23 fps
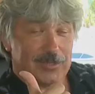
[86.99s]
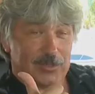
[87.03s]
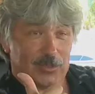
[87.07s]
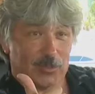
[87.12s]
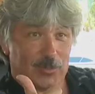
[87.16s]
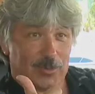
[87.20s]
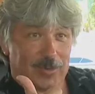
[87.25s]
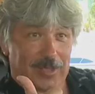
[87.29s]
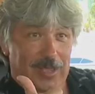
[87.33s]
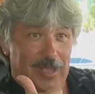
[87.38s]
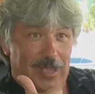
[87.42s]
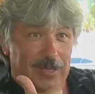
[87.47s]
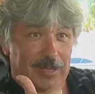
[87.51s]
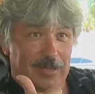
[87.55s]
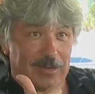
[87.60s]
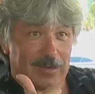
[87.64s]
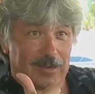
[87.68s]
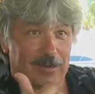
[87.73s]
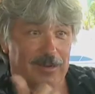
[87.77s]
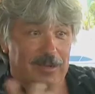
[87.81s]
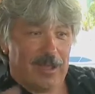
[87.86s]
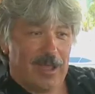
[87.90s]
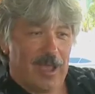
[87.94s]

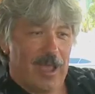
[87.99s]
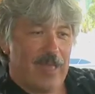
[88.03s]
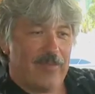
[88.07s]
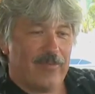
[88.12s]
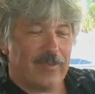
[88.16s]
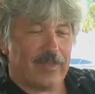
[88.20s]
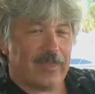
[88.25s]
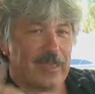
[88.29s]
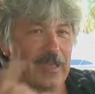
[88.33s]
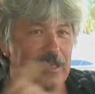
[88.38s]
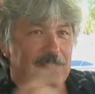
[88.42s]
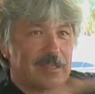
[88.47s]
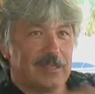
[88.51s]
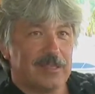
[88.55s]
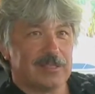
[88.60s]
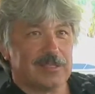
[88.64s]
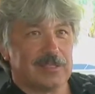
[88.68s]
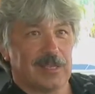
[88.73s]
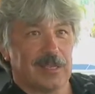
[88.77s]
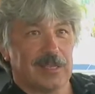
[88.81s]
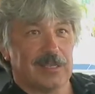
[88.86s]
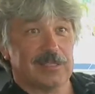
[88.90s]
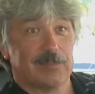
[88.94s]
Supergator, and we get
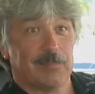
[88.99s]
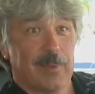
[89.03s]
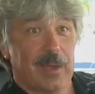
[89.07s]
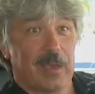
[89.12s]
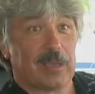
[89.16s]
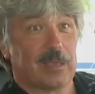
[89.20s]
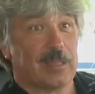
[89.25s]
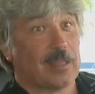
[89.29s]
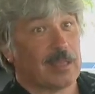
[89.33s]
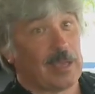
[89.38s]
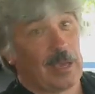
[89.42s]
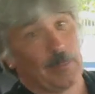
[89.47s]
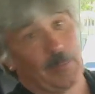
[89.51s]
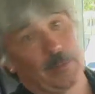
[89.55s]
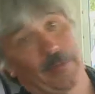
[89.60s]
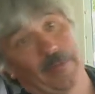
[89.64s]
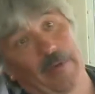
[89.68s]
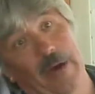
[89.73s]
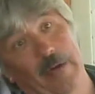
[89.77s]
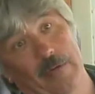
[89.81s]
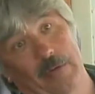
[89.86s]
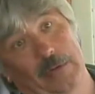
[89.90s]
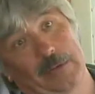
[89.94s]
results back in a couple of
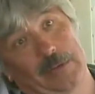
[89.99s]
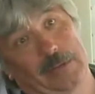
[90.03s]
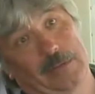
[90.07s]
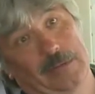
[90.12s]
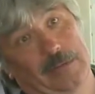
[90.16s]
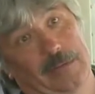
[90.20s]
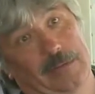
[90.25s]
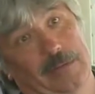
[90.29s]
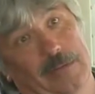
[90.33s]
hours.